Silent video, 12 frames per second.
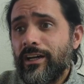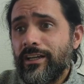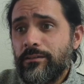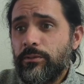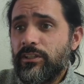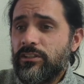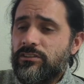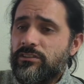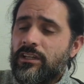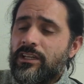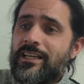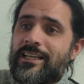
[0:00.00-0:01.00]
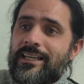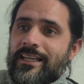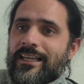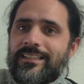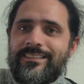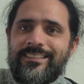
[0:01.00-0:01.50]
because
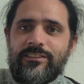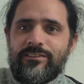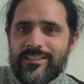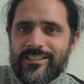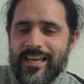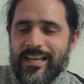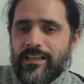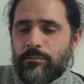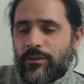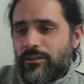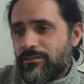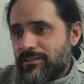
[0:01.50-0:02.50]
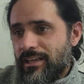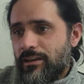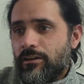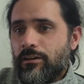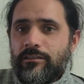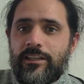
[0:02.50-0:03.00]
It's give and take because they're
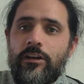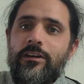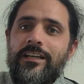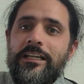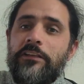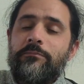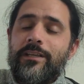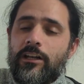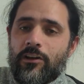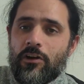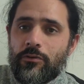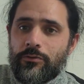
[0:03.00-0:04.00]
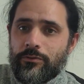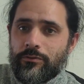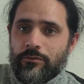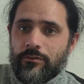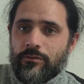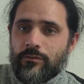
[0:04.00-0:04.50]
gonna leave me alone
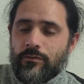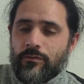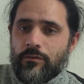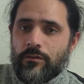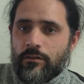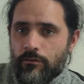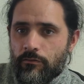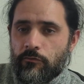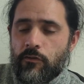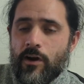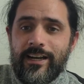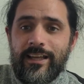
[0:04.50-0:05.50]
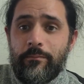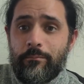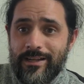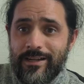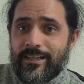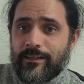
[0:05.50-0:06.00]
Friday and
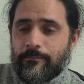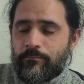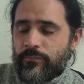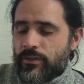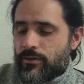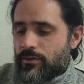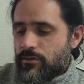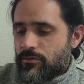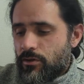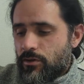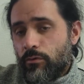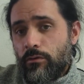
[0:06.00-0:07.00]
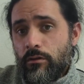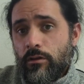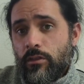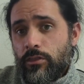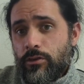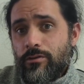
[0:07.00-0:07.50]
Monday. So
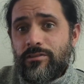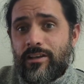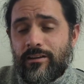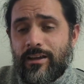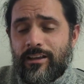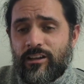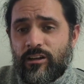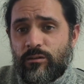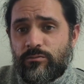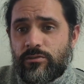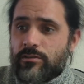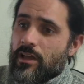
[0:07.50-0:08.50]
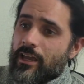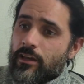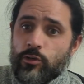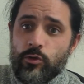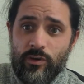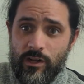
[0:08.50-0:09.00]
Thursday night comes, I can
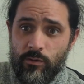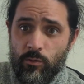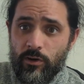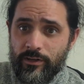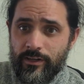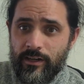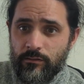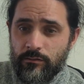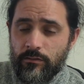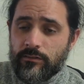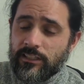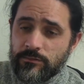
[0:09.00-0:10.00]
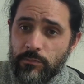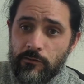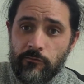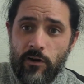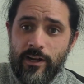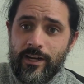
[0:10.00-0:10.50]
do what I want now. That's my
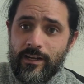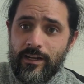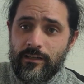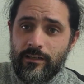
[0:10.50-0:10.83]
Friday night.